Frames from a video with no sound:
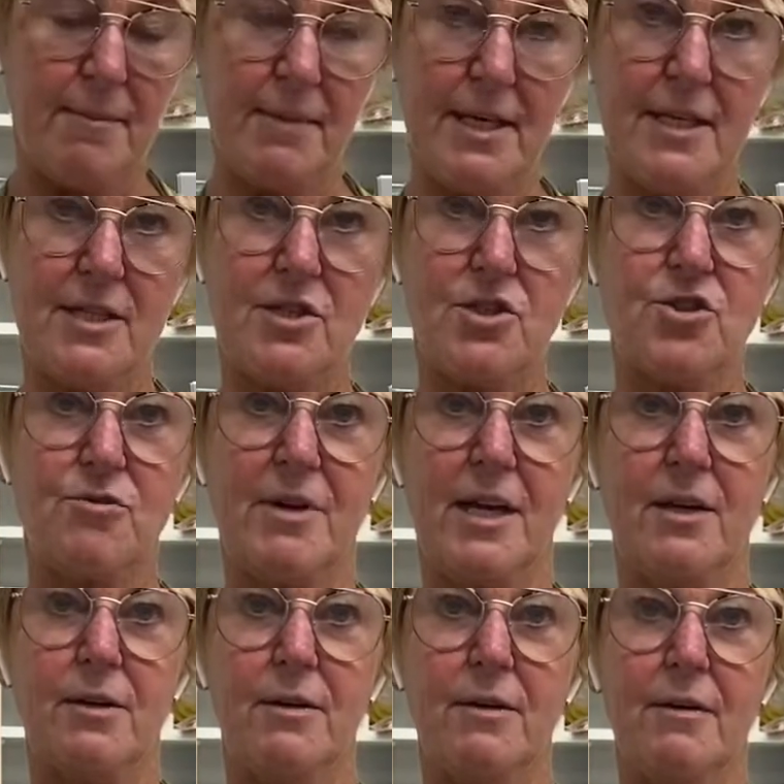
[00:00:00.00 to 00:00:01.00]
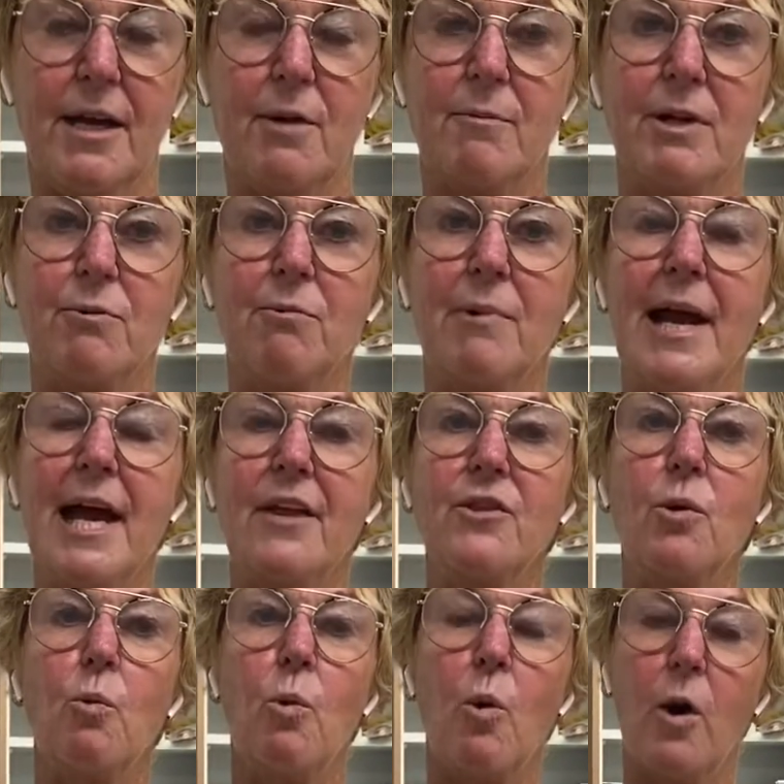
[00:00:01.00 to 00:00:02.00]
in a strainer and we ran
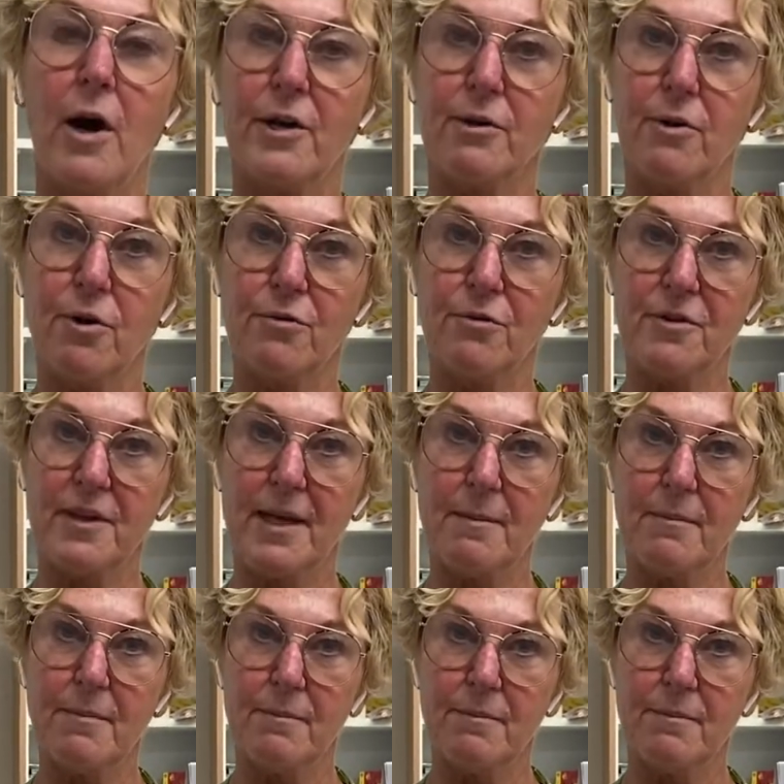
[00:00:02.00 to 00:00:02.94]
the water over them